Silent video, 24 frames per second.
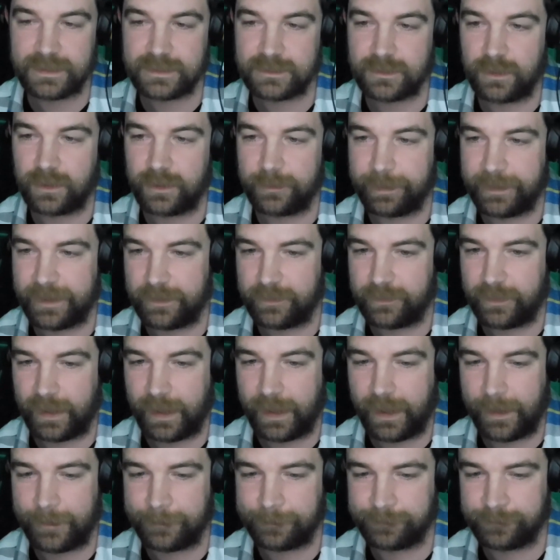but it's got a bit
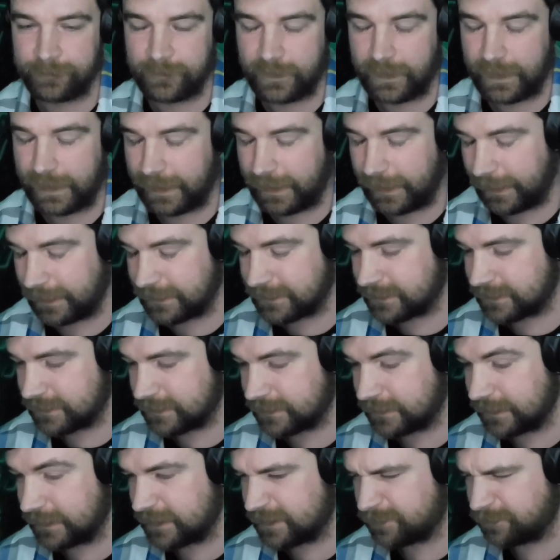of,
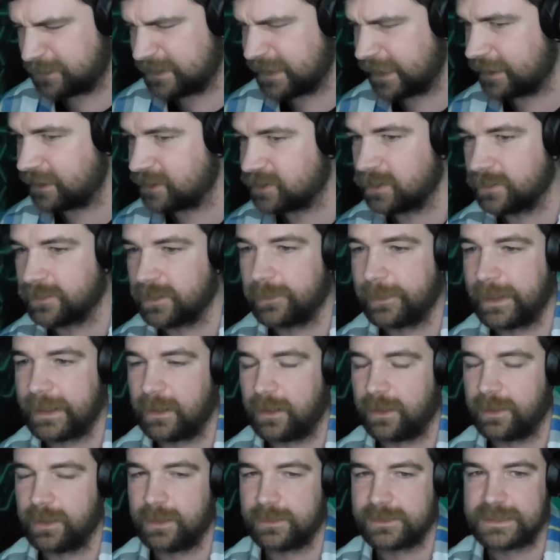as this particular song that
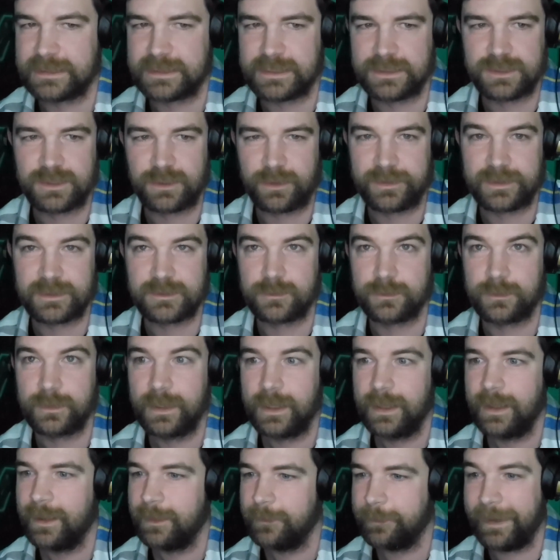went on I was listening to, I think it's called
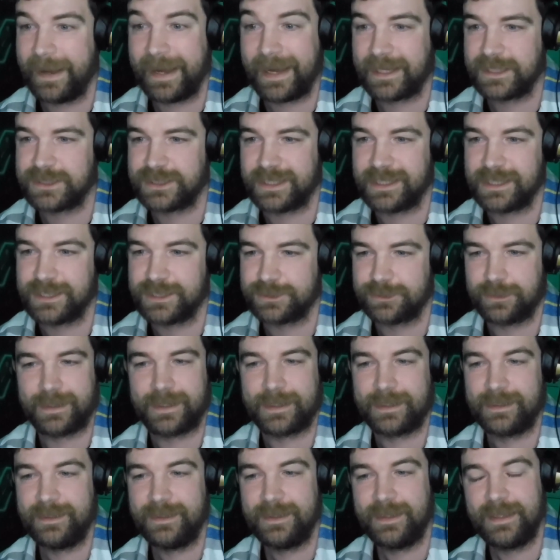Pink
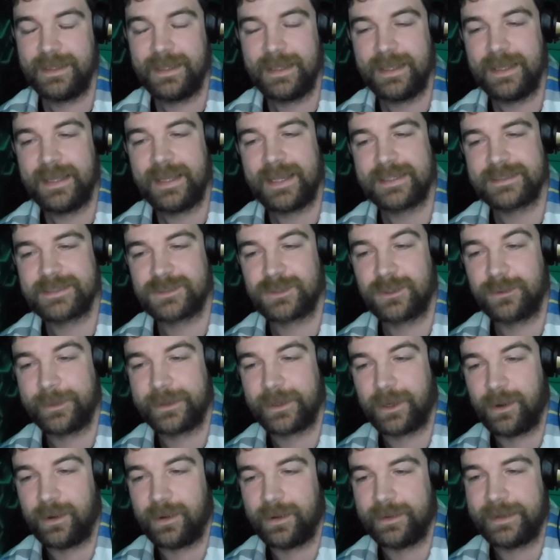G-String. As the song
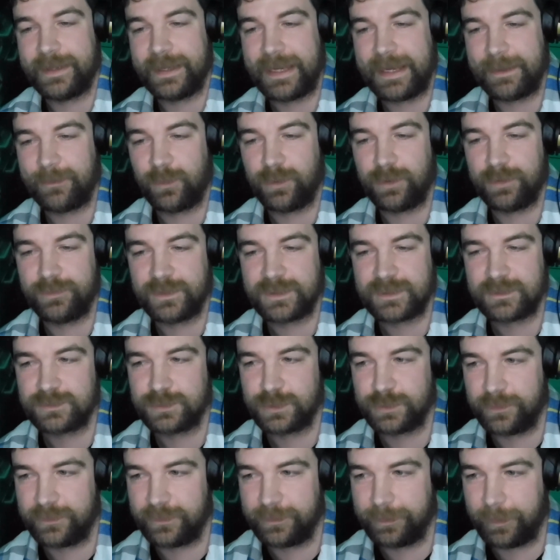went on, it hit more of a
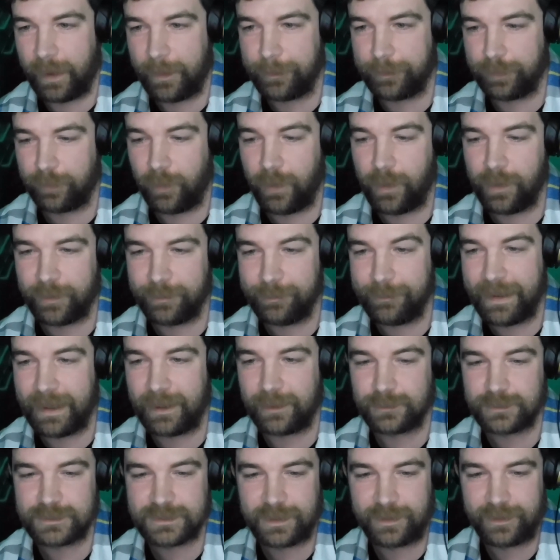sort of a prog
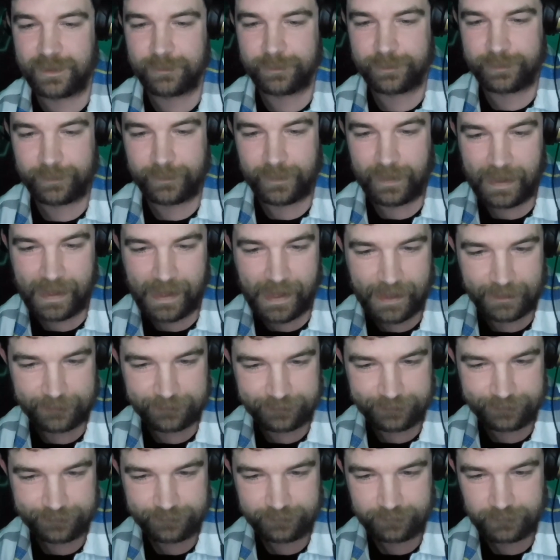metal type
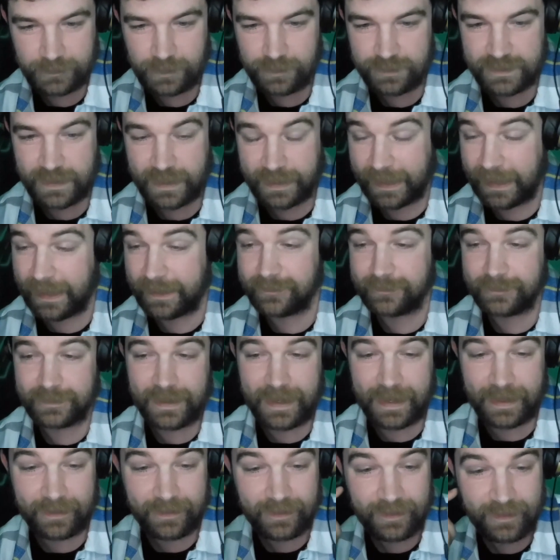music.
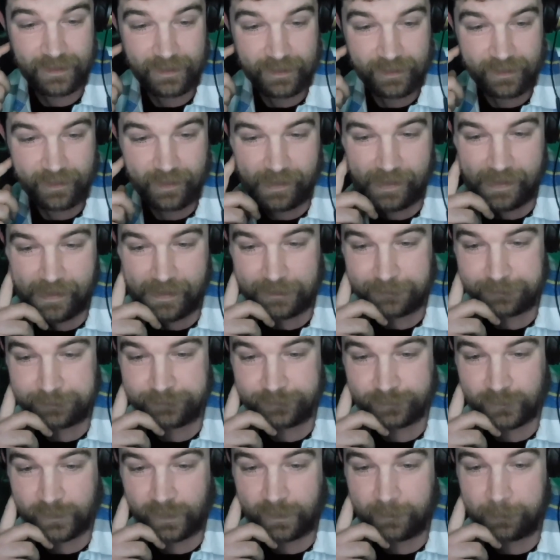And yeah, I
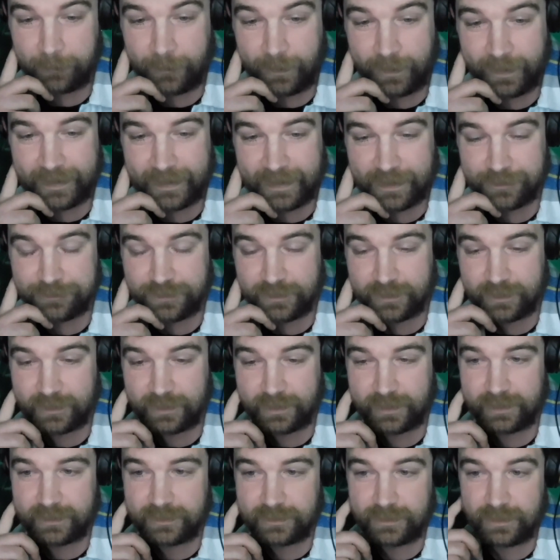might have
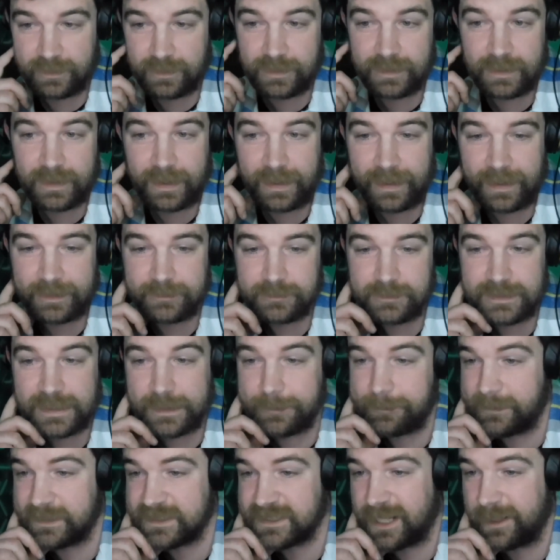to
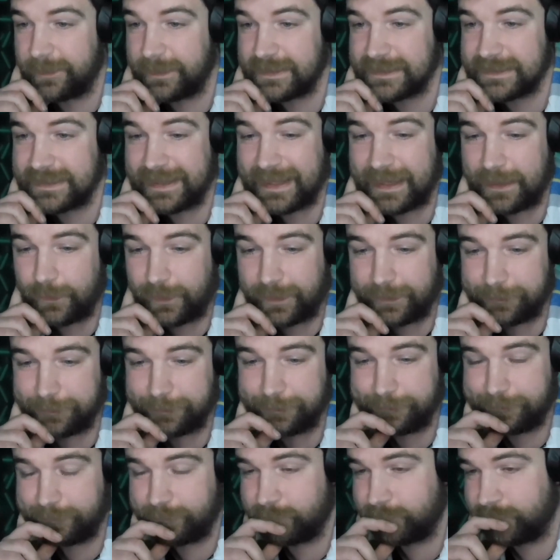dip my toe into that
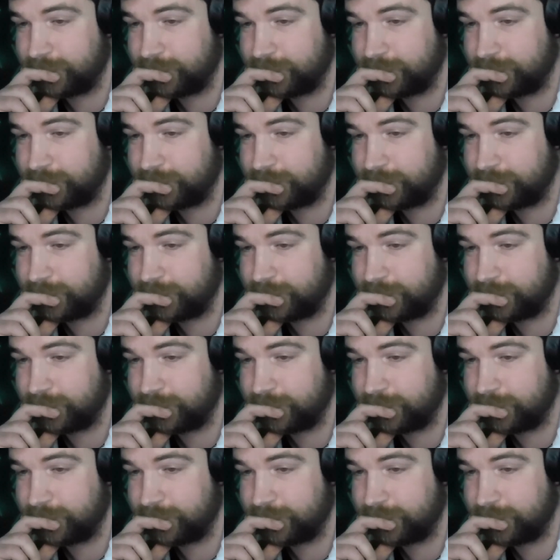one.